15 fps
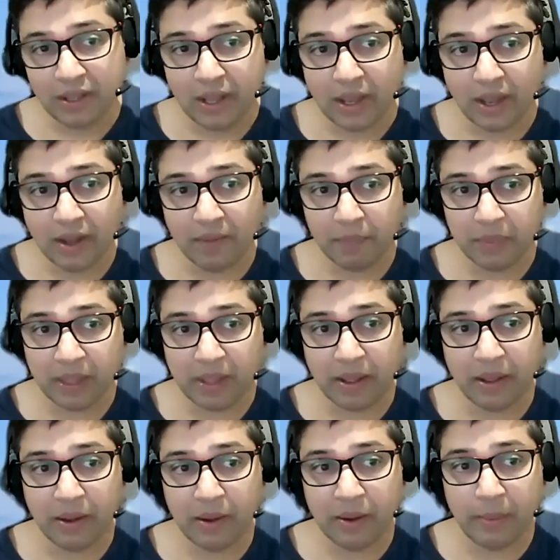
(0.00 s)

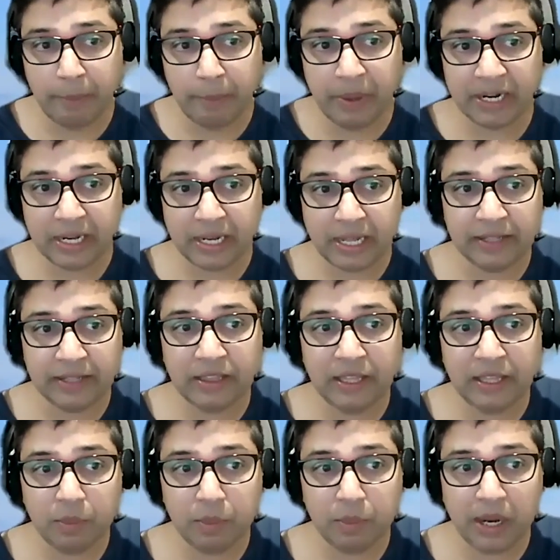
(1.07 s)
But I
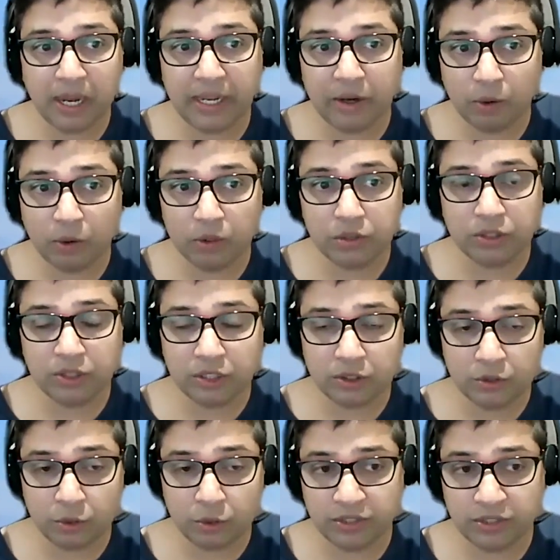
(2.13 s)
think my growth
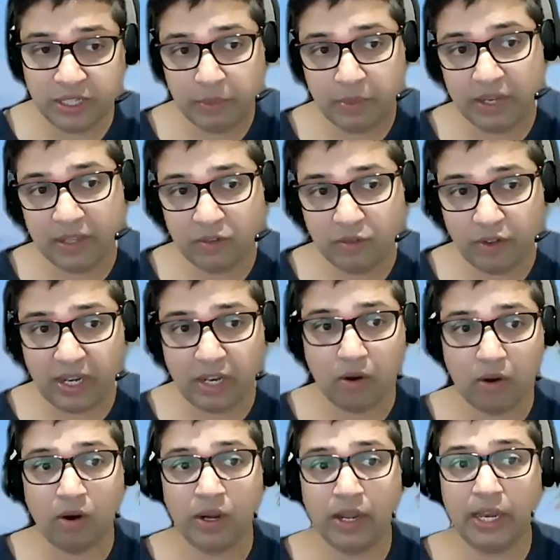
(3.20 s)
through CIMA is very
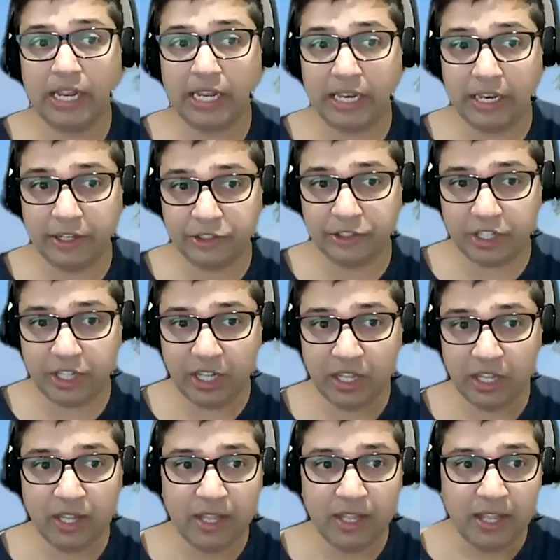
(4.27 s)
organic in nature.
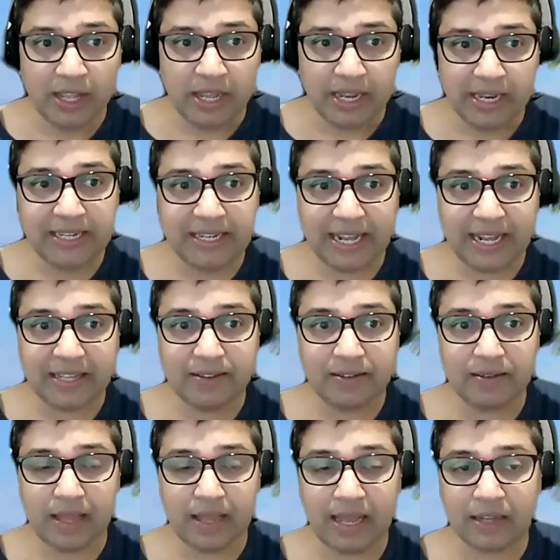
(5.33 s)
It
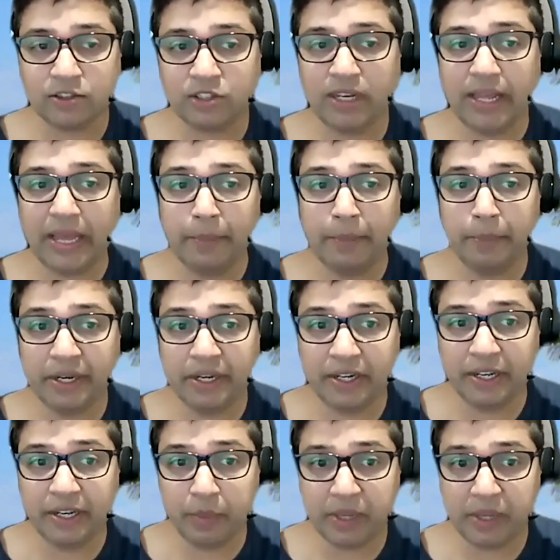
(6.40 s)
has actually
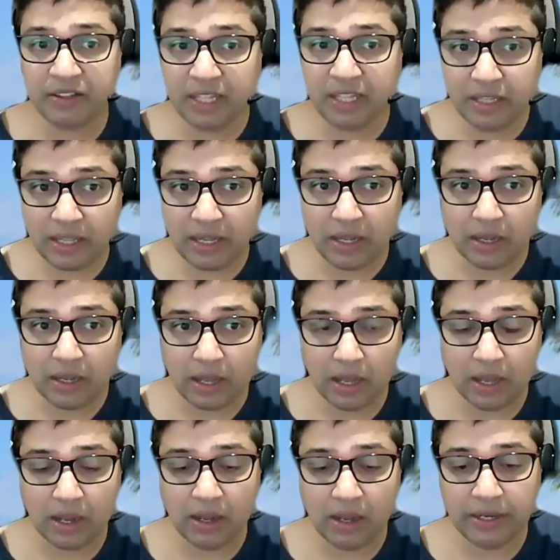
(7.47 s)
embedded in my thinking,
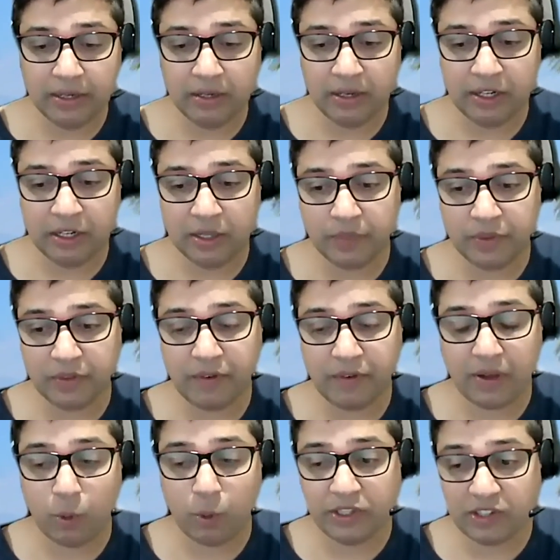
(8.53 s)
in terms of
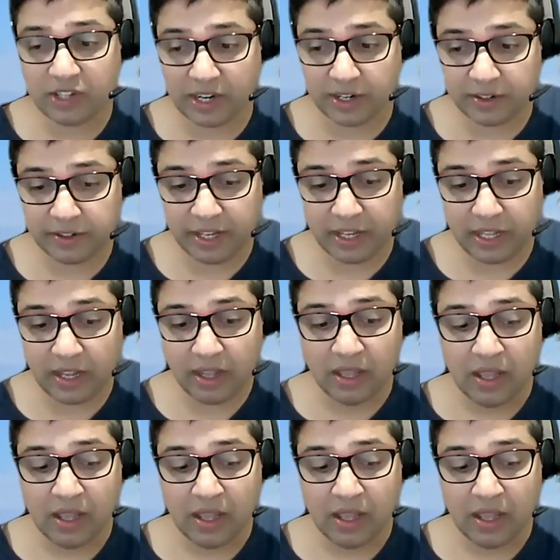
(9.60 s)
how I started thinking.